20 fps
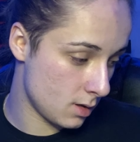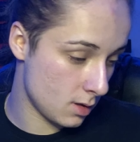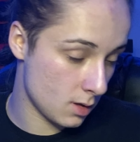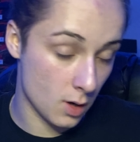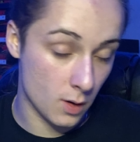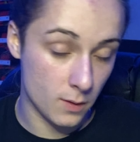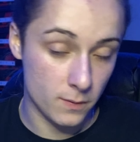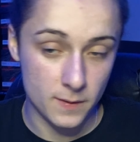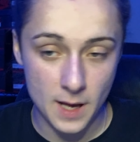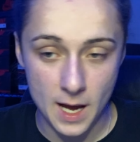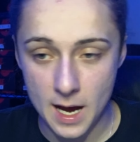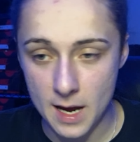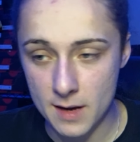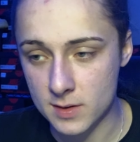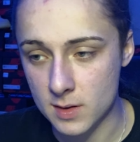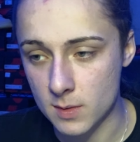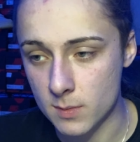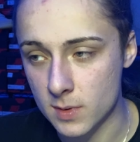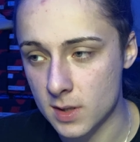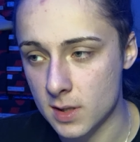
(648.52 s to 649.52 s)
hopefully I have
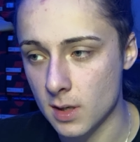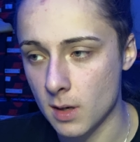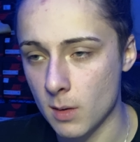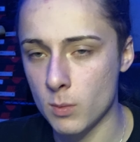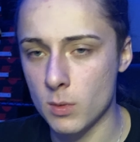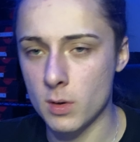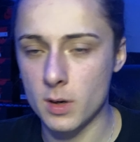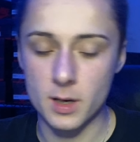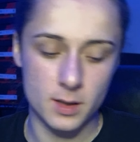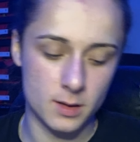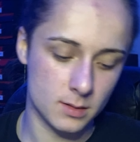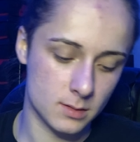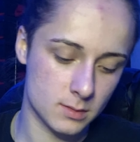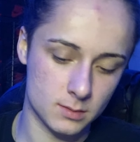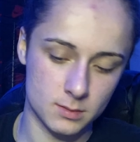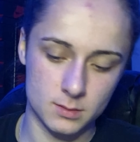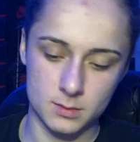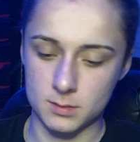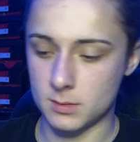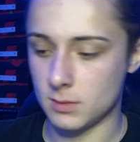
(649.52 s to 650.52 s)
some somewhere.
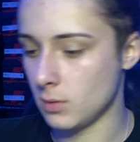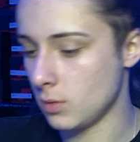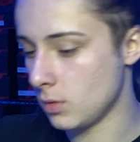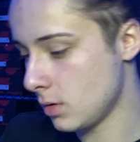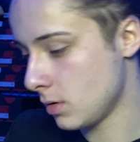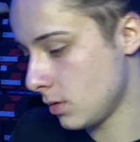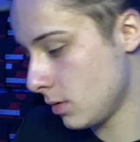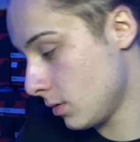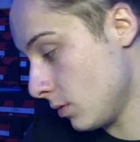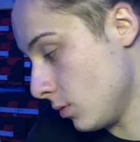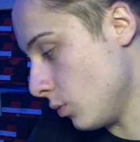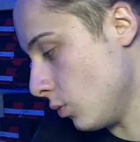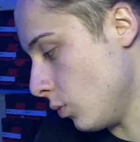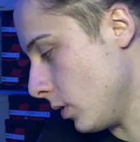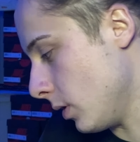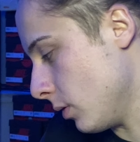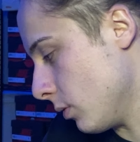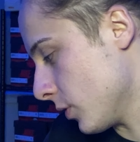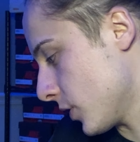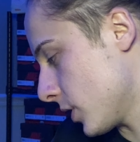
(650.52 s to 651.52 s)

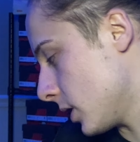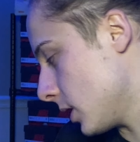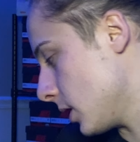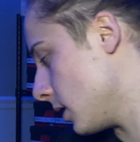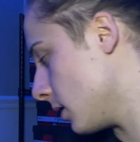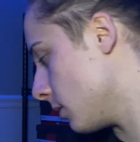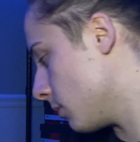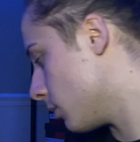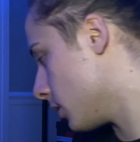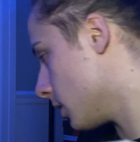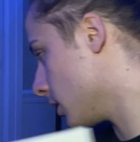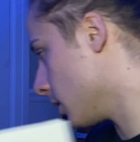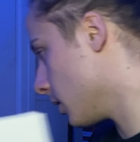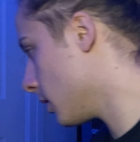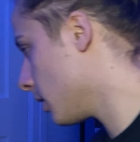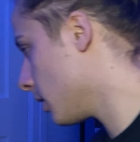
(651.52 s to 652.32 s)
We will see, but